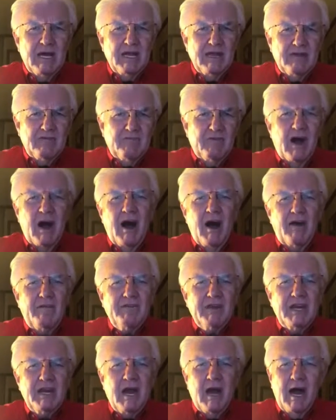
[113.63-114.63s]

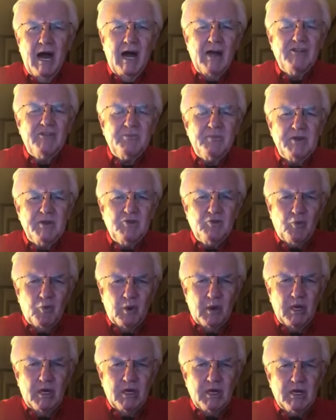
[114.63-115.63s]
involved in hospice
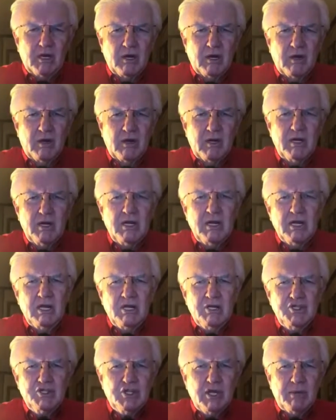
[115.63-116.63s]
work or
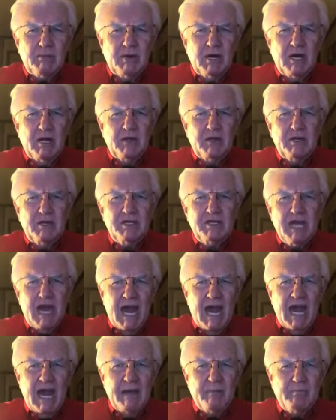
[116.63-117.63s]
some other
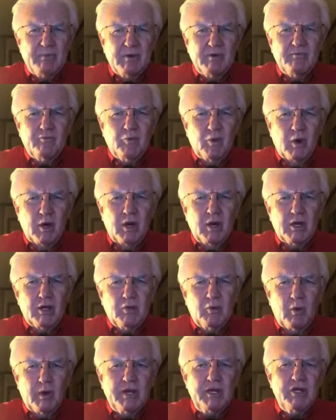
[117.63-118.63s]
type of
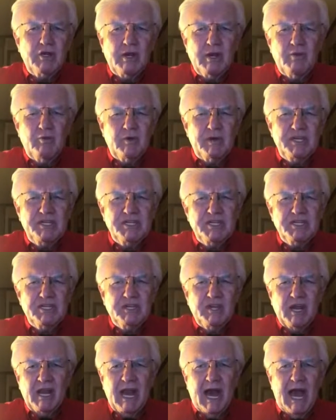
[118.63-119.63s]
work where you can reach
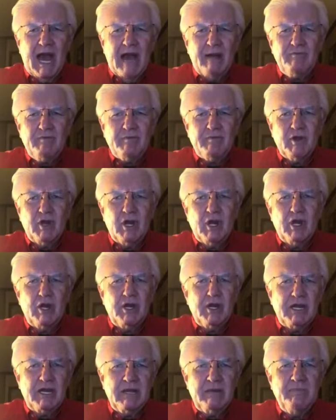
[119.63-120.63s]
into the lives of the
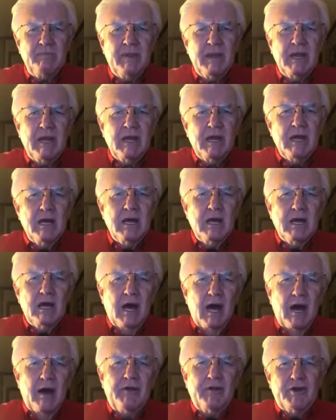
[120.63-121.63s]
hurting.
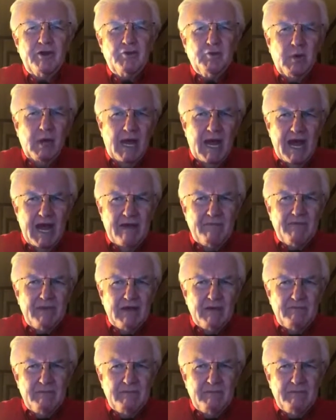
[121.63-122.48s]
Others will have the